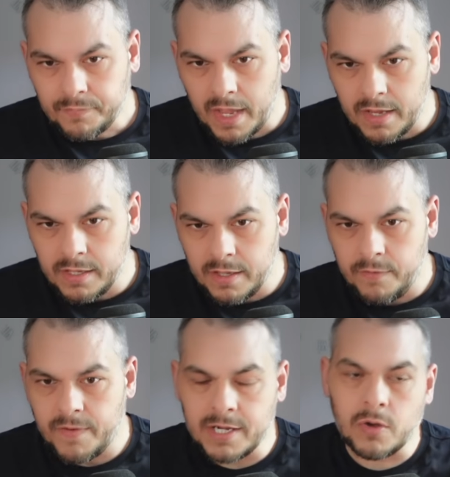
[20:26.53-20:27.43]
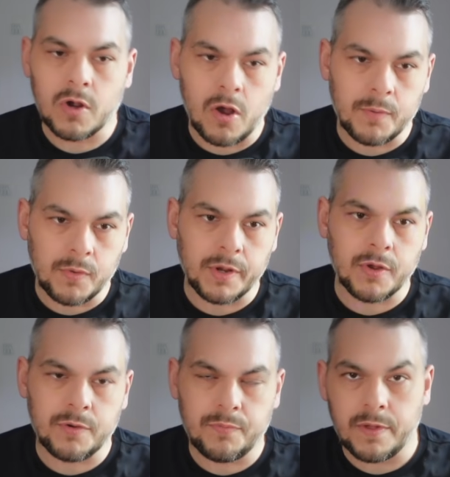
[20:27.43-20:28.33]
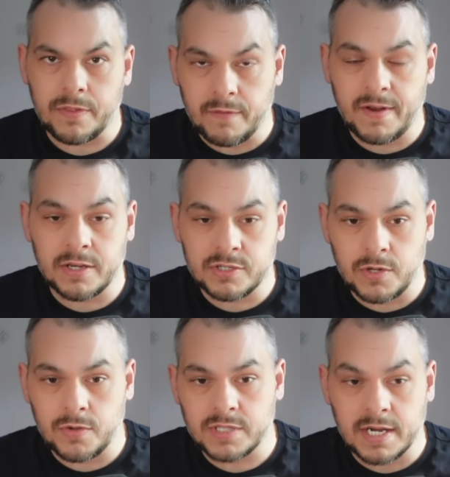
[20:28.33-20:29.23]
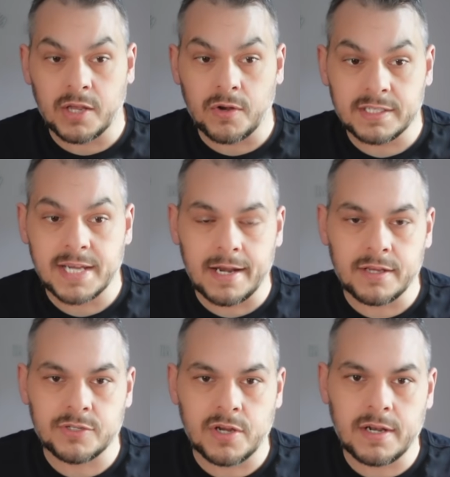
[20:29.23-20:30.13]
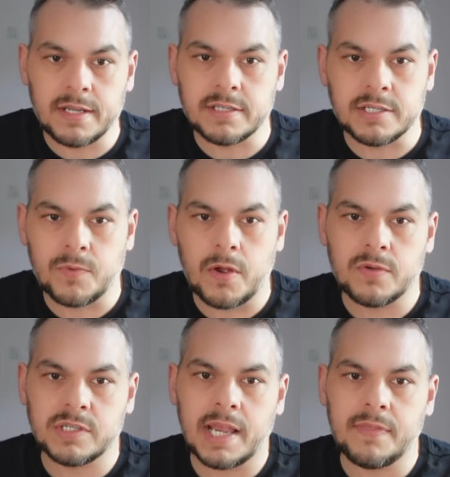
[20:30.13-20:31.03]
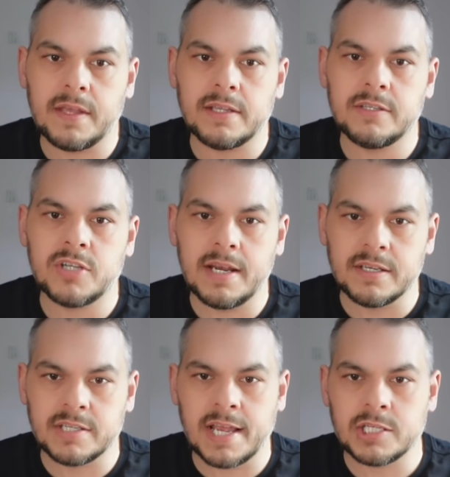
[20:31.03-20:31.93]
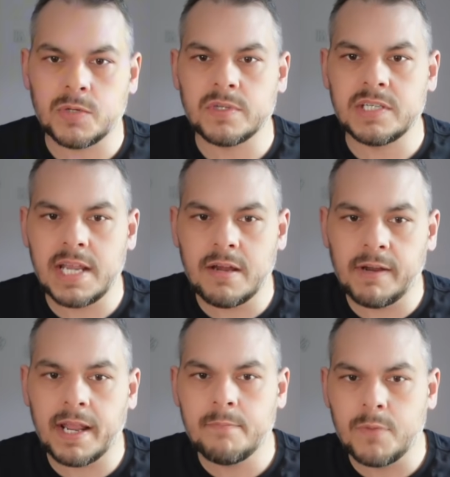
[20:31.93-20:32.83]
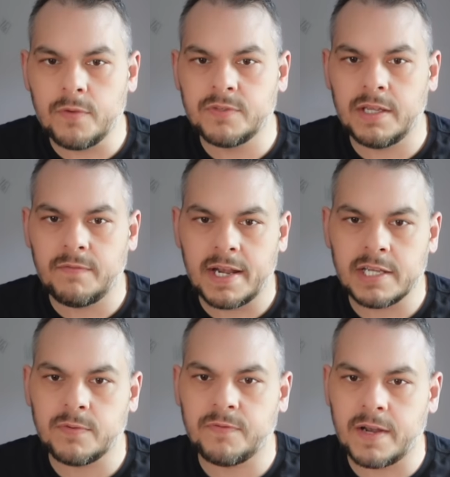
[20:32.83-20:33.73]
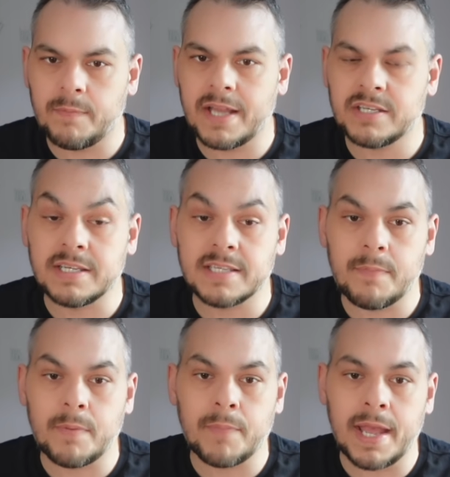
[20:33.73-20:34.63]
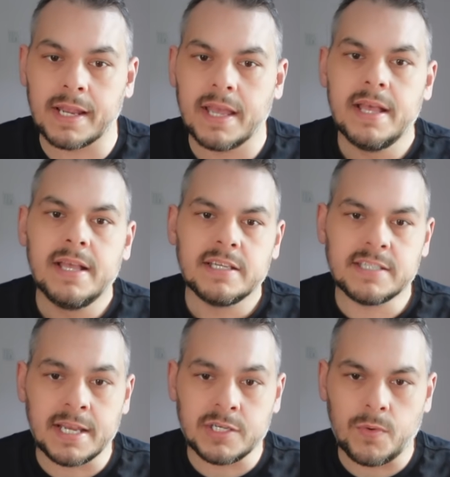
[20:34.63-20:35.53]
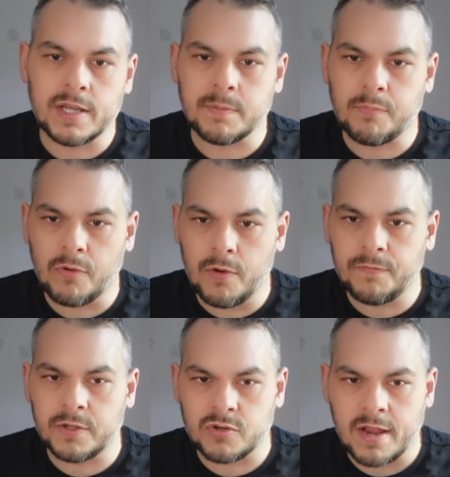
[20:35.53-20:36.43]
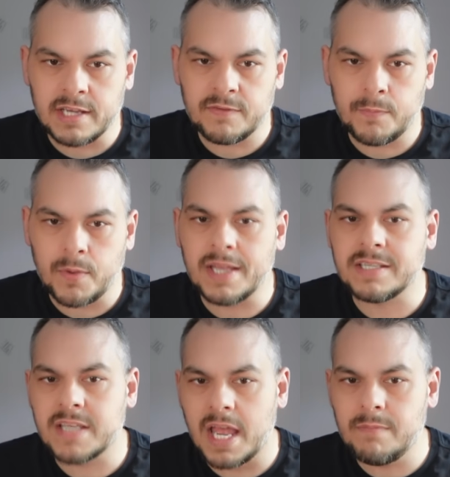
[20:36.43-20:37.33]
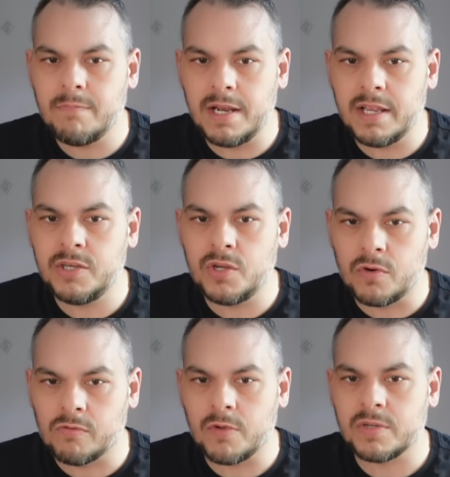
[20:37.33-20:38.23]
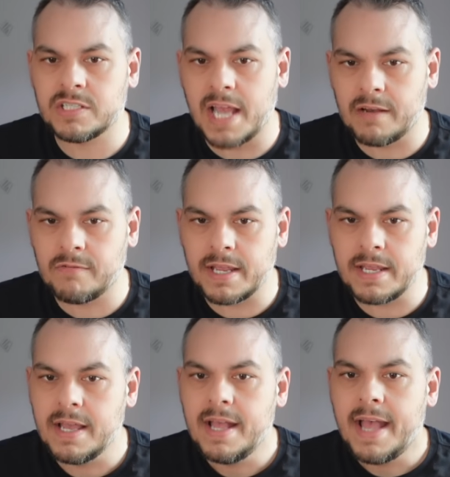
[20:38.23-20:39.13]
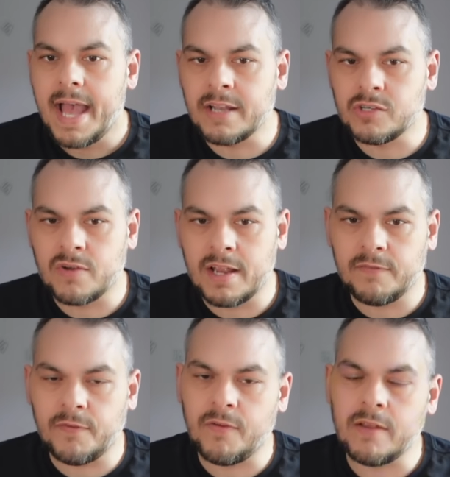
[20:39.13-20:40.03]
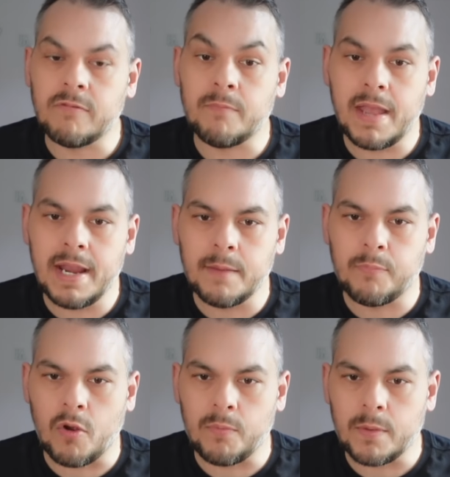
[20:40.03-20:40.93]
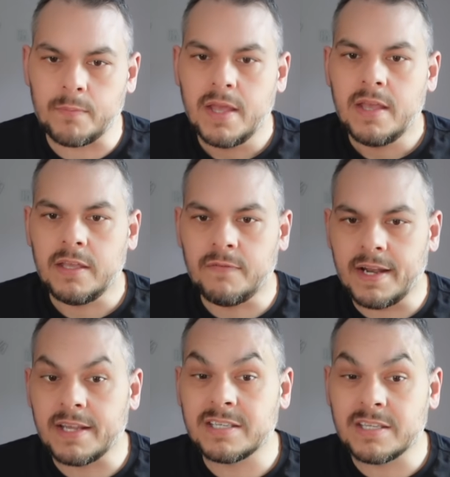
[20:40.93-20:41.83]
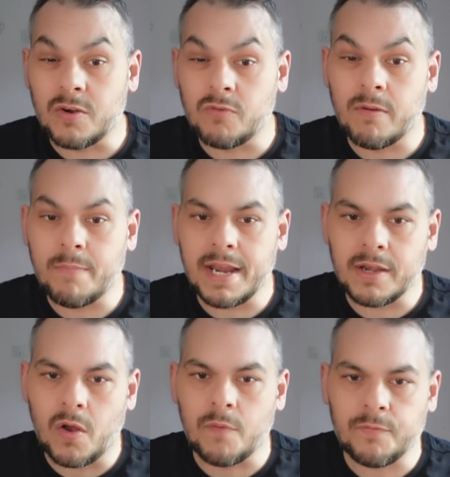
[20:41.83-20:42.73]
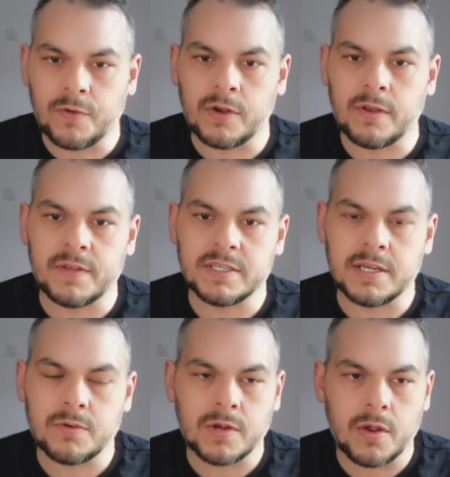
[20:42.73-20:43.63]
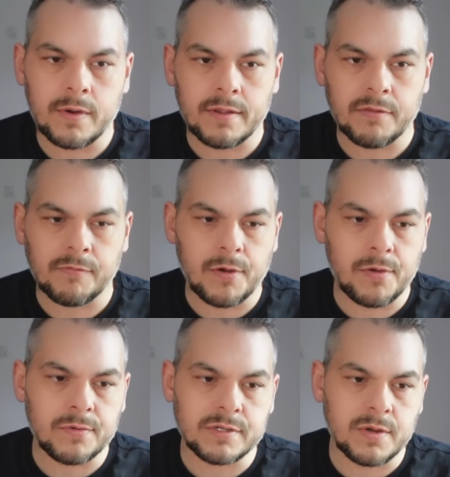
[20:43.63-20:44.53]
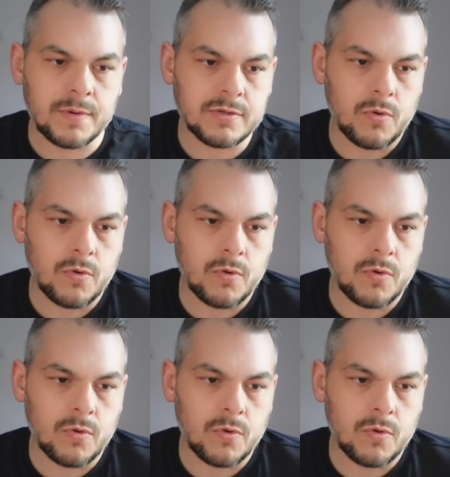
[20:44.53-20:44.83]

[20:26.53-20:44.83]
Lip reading: Juve.com, who are good with Juventus news and a good Italian journalist as well, saying that Jadon Sancho is nearing a move to Juventus, with Fenerbahce stepping back. Sancho has approved the transfer, but his €10 million salary and transfer fee remain a problem. Juventus still remain confident of a deal going through. So it's all